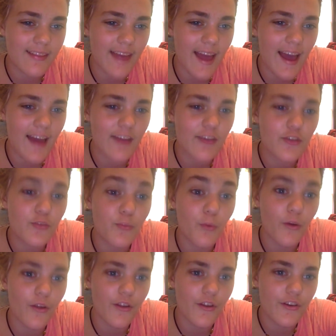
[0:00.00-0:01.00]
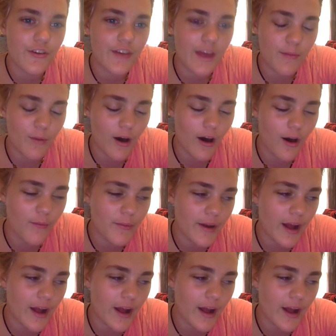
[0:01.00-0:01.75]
that. Spoilers came up.